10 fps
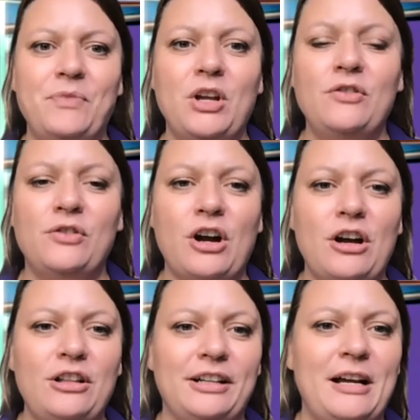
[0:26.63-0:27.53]

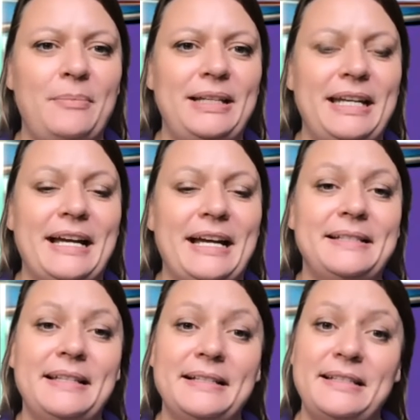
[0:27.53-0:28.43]
Overall, our company
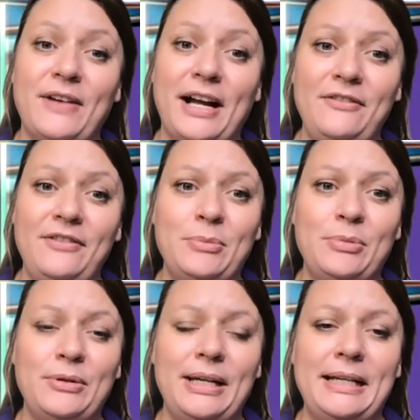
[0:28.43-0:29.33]
has 65
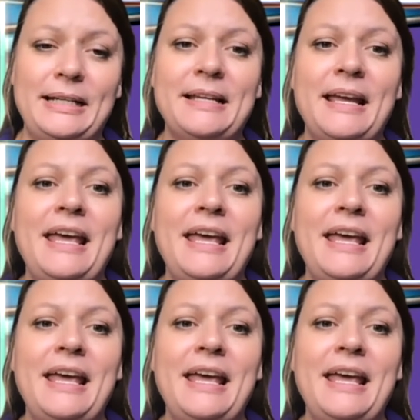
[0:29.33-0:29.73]
employees,